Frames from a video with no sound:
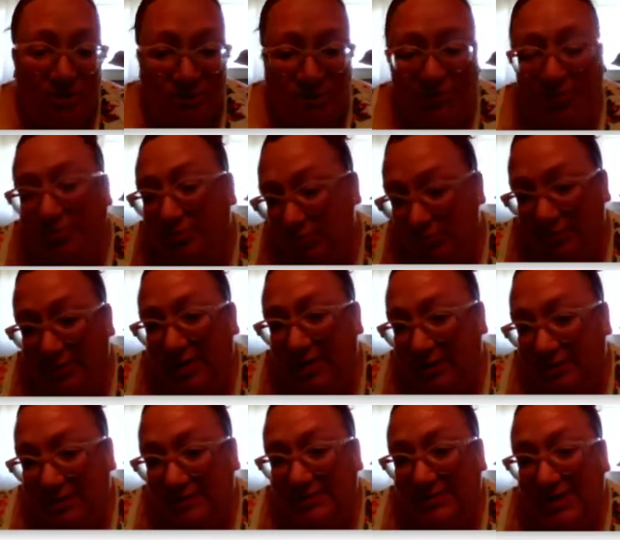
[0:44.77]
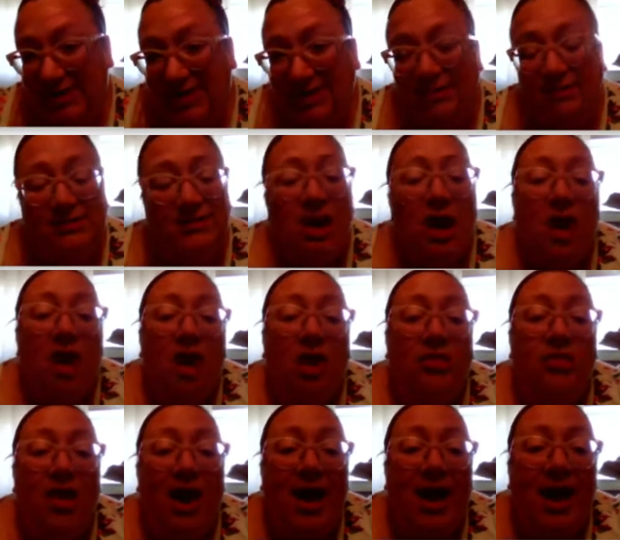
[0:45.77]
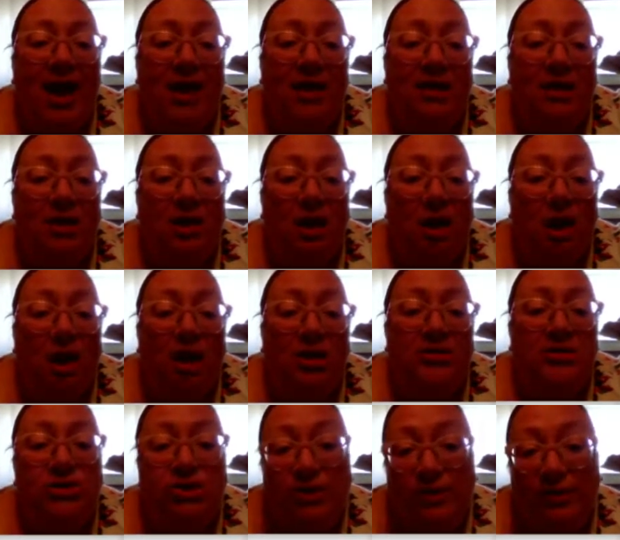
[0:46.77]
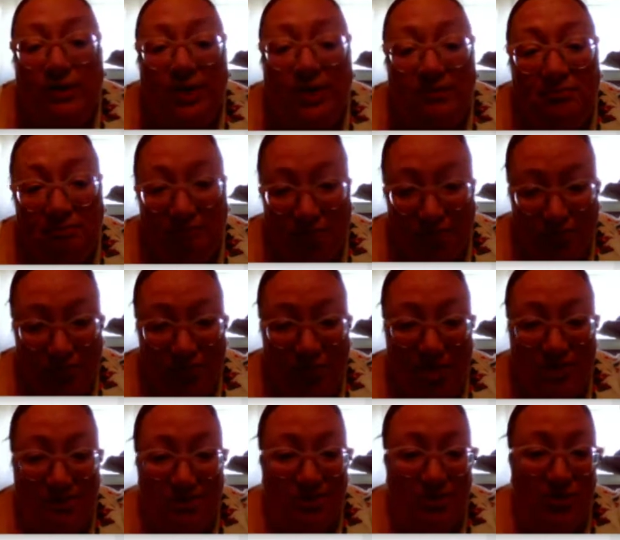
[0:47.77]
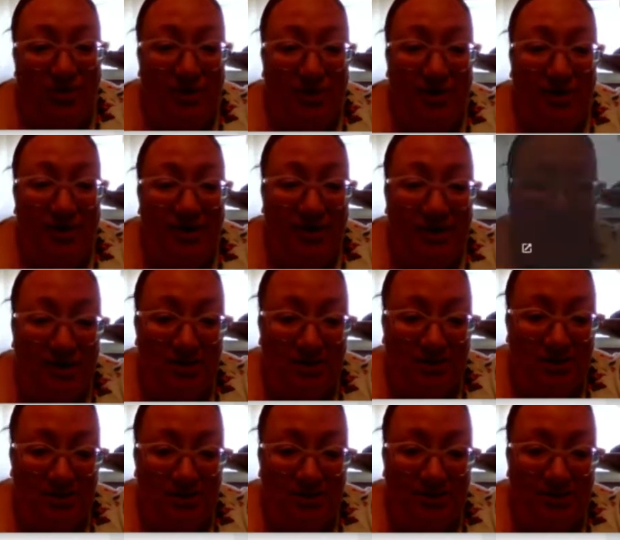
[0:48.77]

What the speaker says: from doing these things, that a student, Vince over here,